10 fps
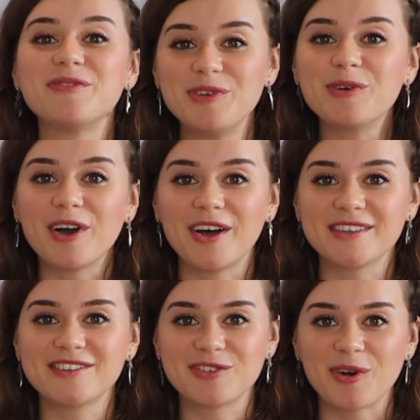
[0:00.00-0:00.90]
if you
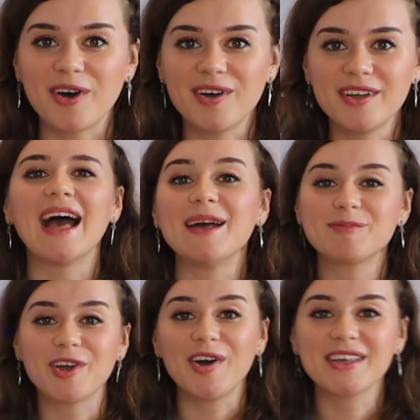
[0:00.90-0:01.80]
can't draw.
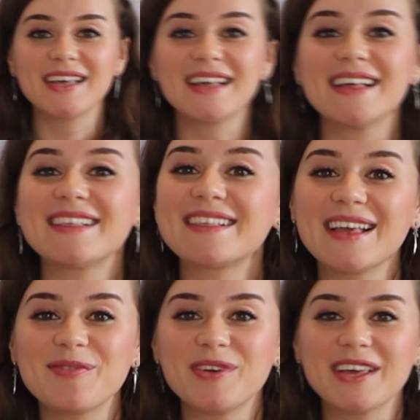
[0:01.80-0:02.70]
I'm talking stick